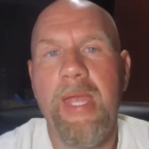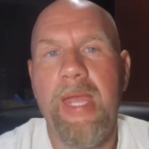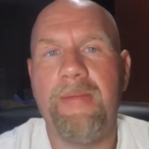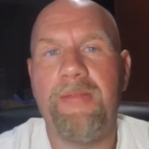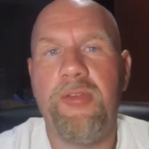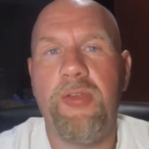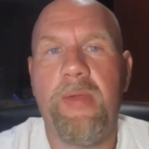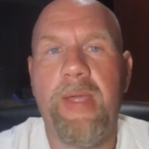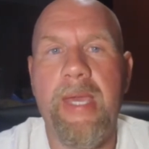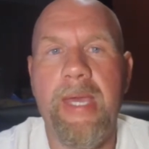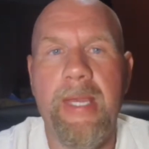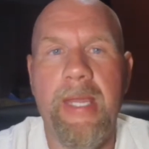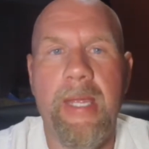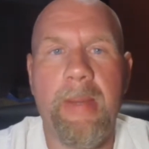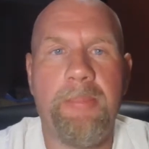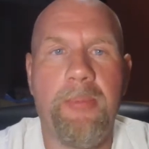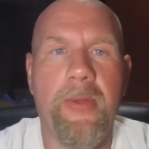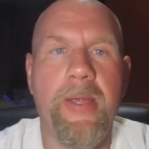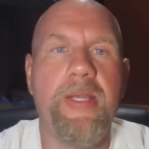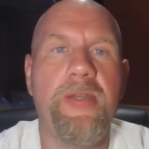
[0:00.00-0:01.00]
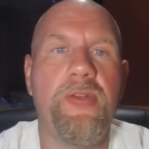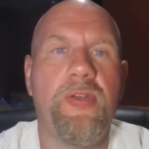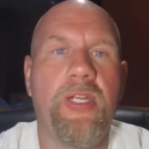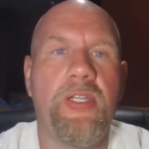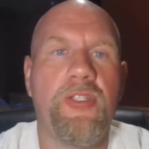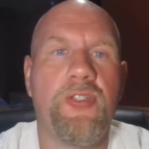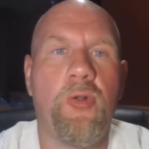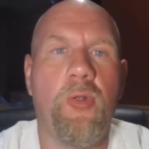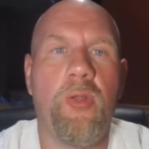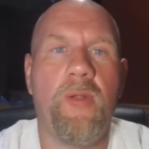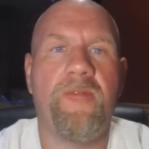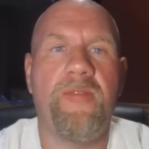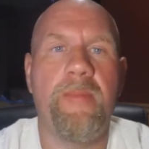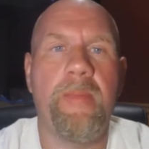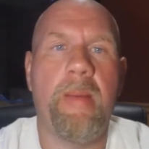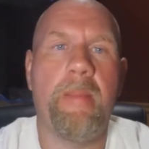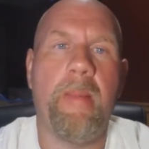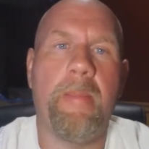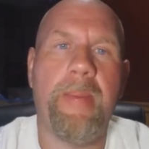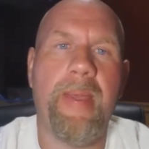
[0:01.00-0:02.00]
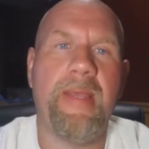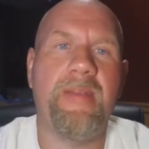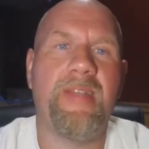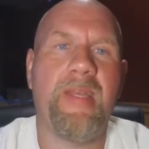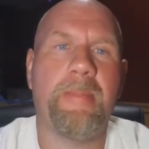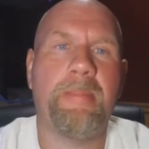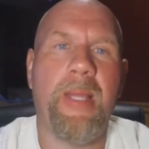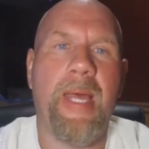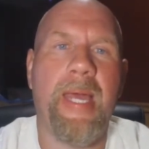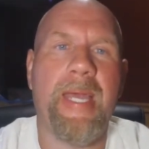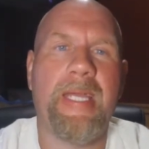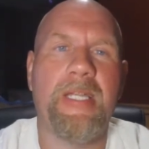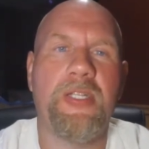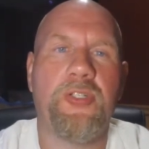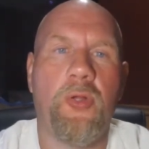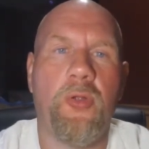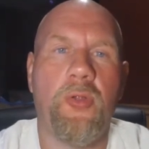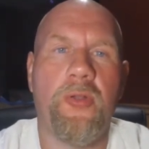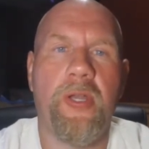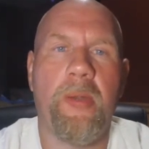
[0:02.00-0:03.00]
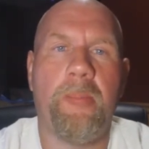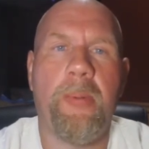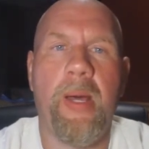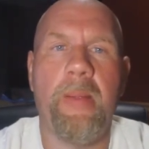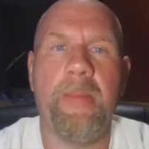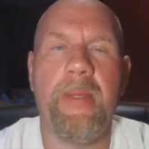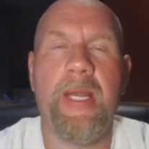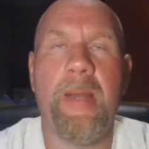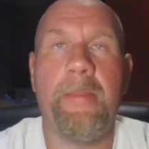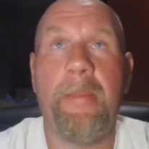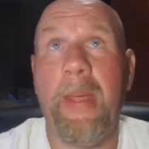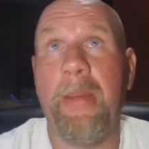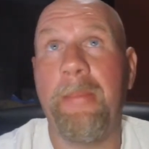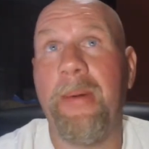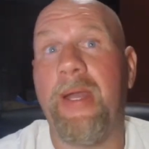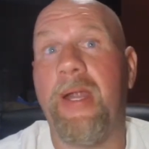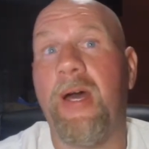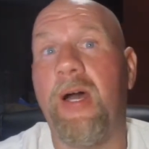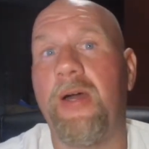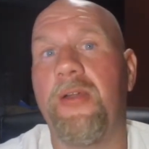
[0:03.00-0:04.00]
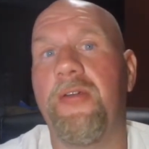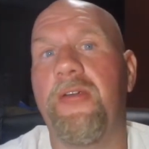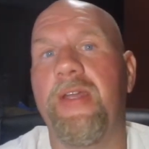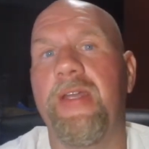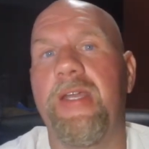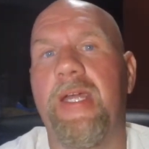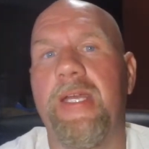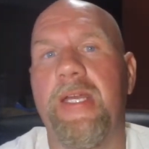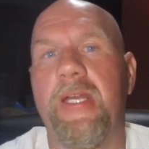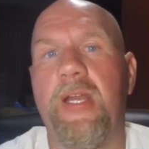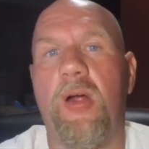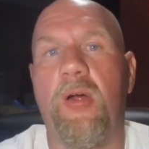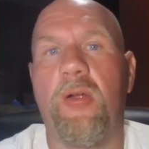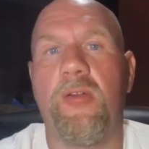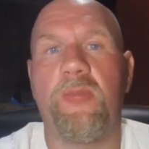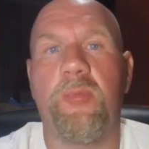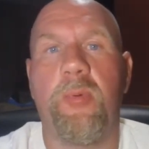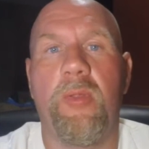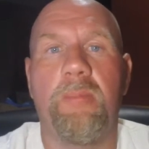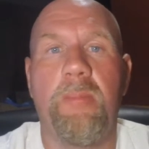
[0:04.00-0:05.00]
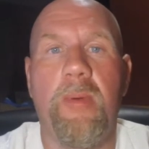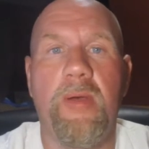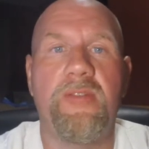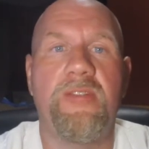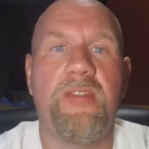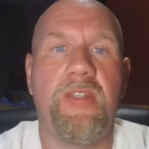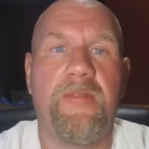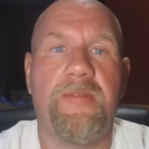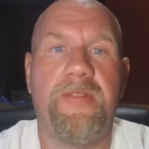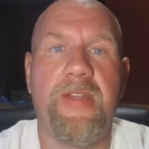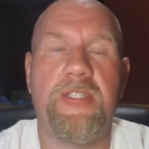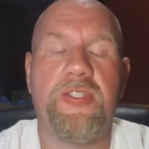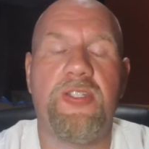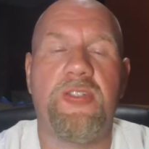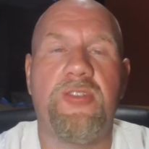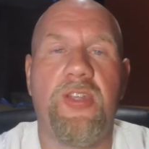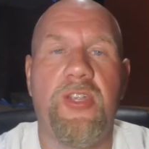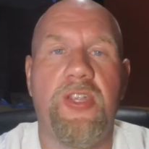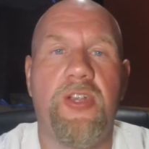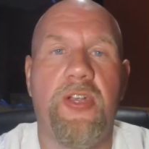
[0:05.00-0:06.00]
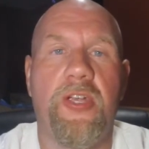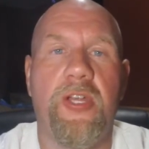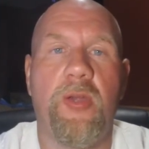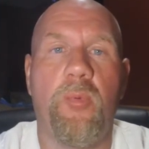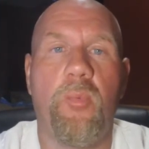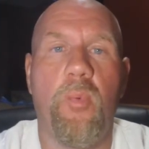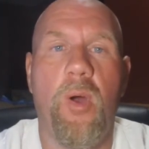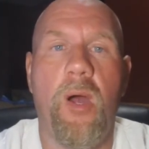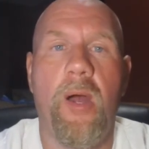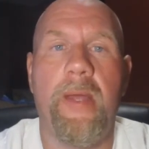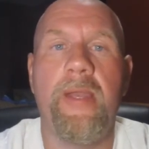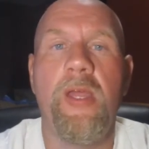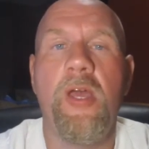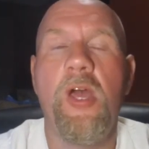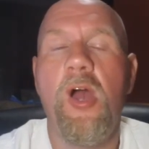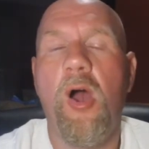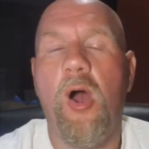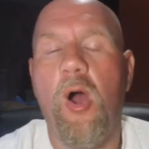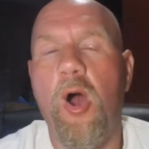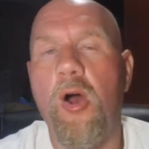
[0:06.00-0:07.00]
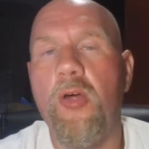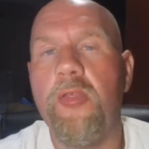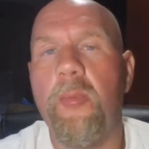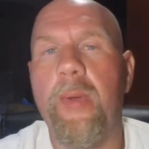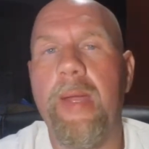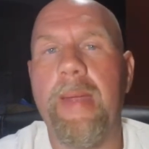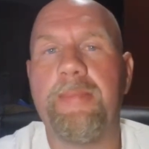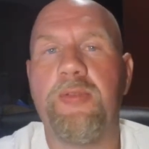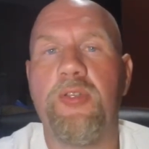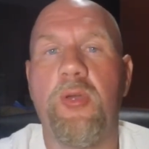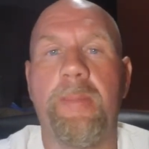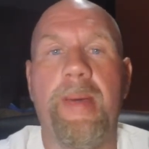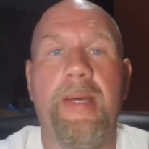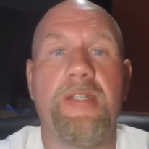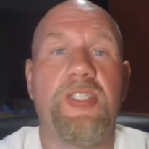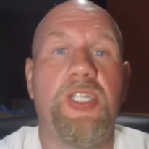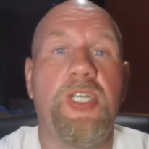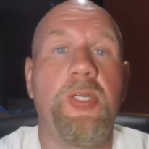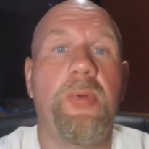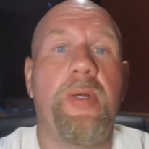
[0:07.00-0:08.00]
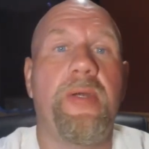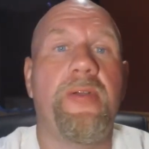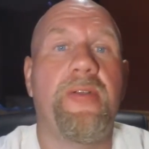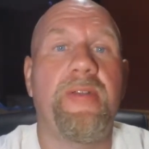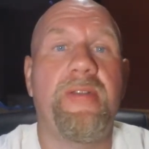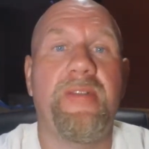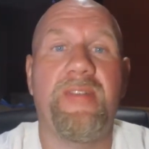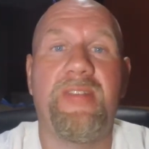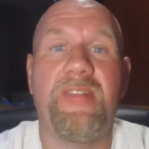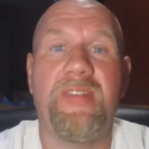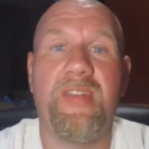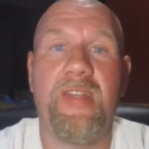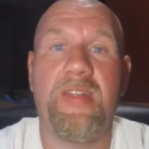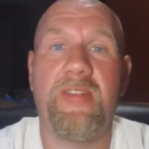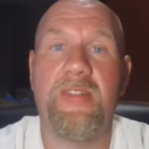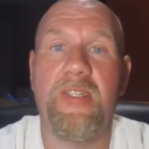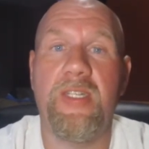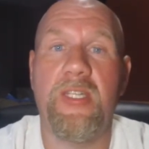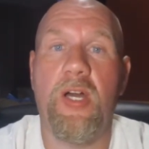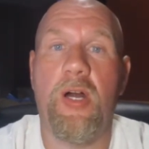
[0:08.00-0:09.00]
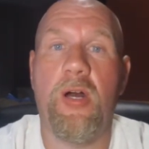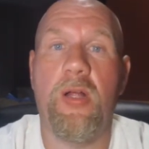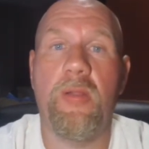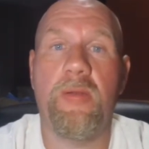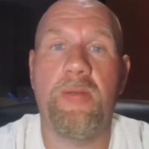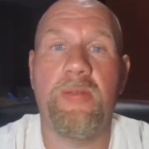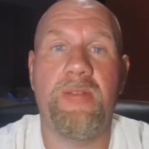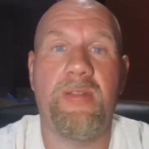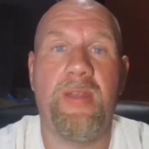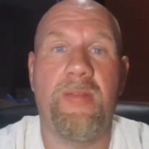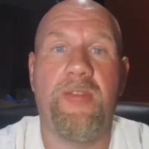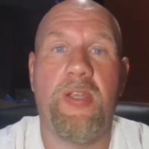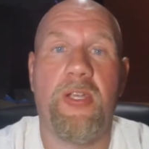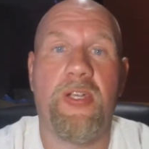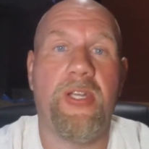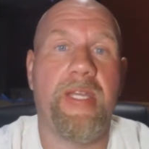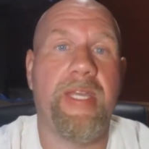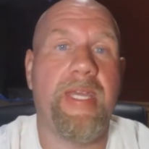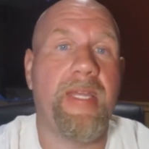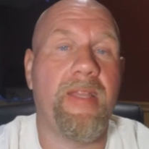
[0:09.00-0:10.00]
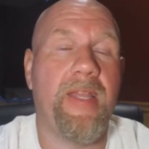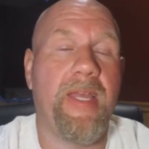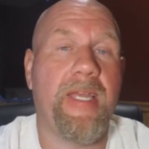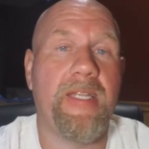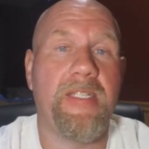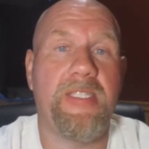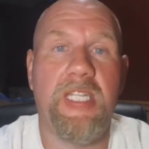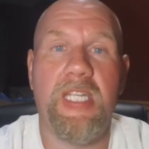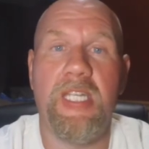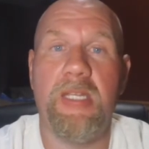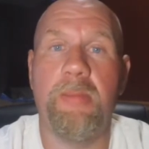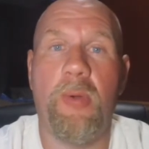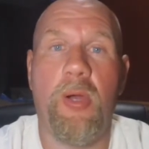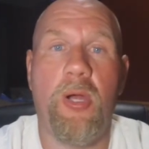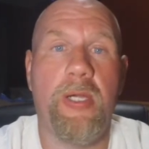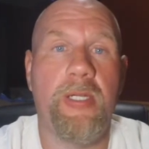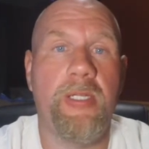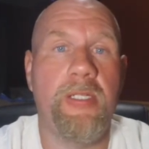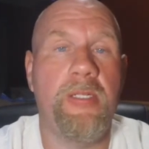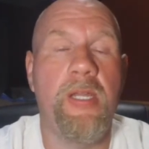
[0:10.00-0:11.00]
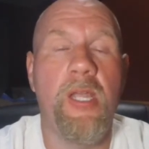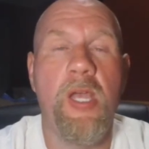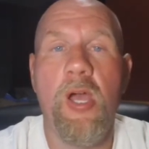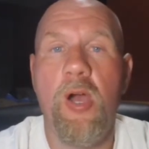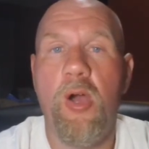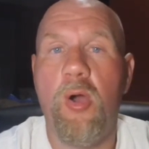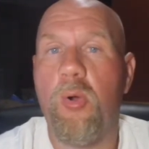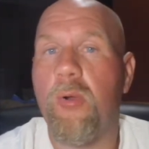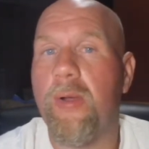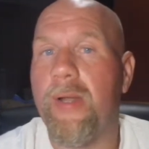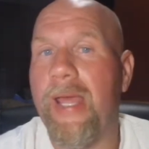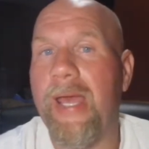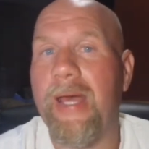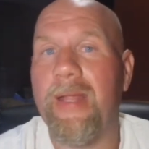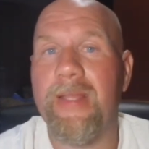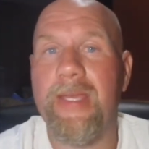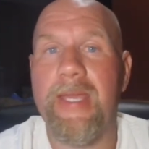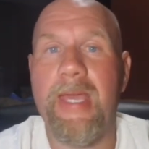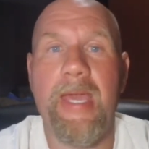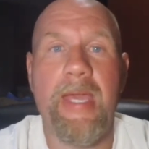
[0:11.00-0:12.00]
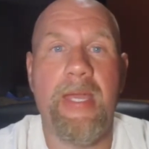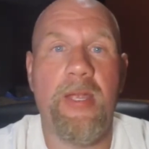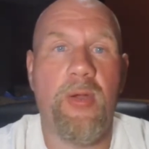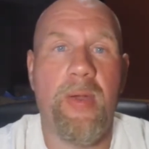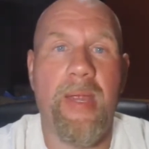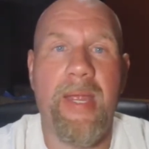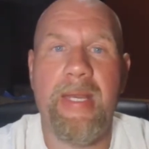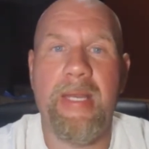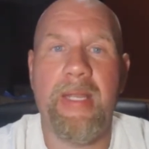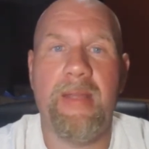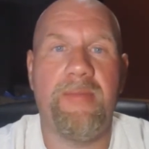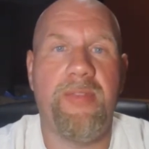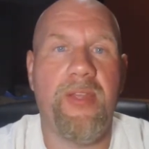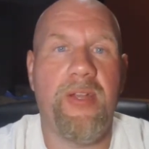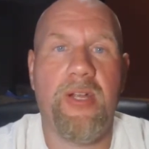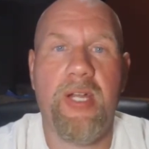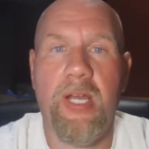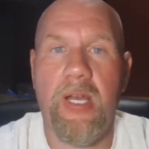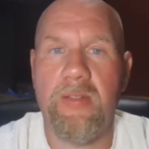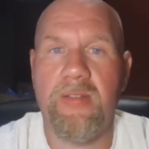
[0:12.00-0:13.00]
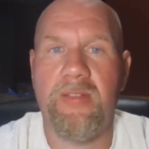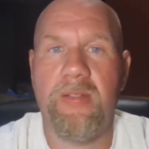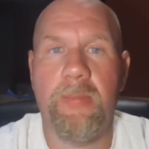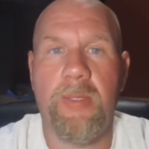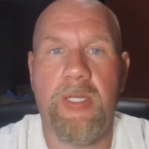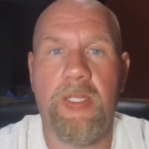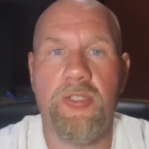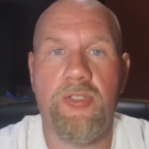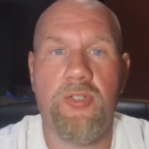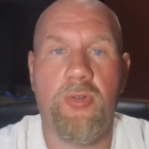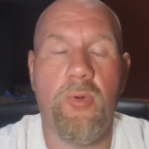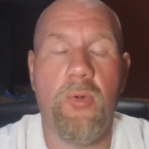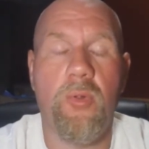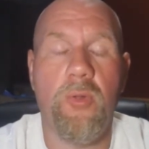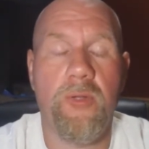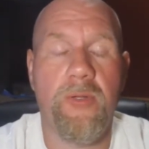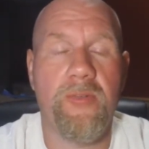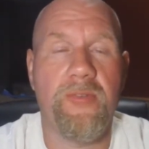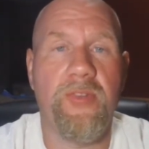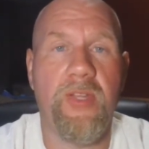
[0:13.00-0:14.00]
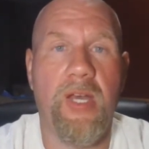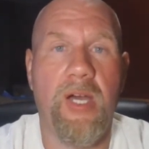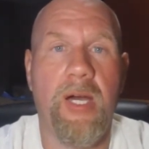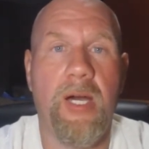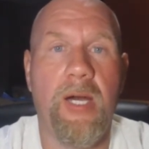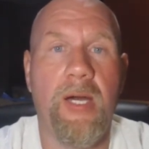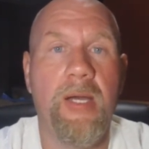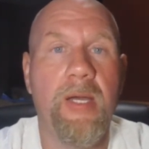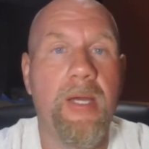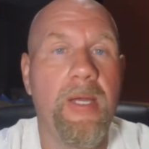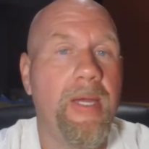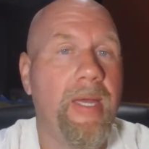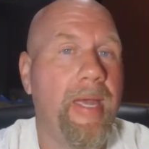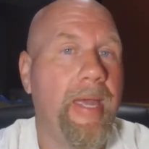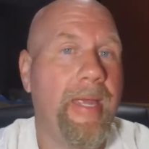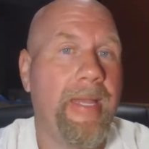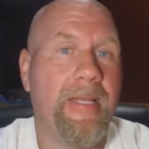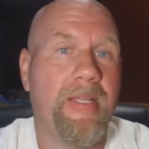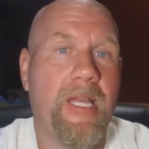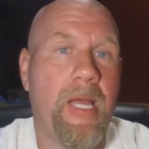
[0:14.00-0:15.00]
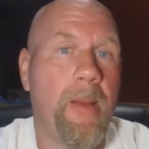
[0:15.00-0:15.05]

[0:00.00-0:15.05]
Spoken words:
If you get a brand new controller from them, a basic black controller, you're probably going to pay about $190 with most of the features that you're going to want, all the way up to about $260 if you're going to get like a T. Martin or an Allier or any of their custom controllers. It